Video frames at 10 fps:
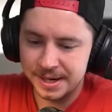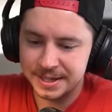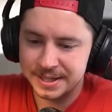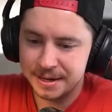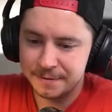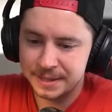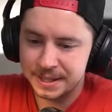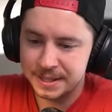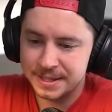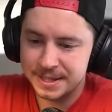He's got
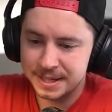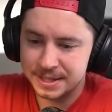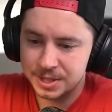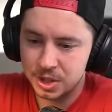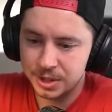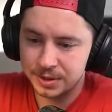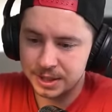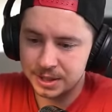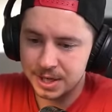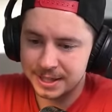50 seconds on the
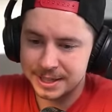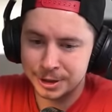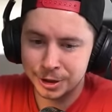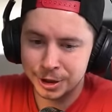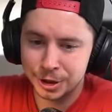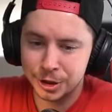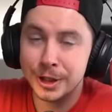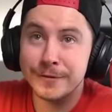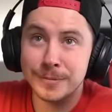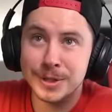clock. It's looking
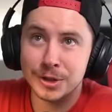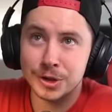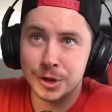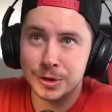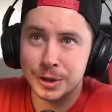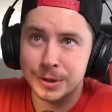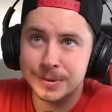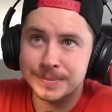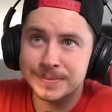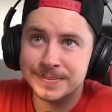good for Mr. Choco.
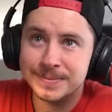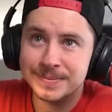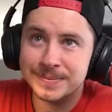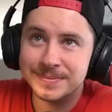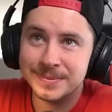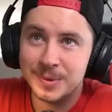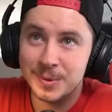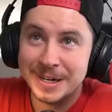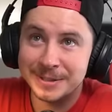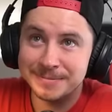
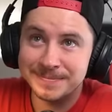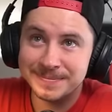Wow.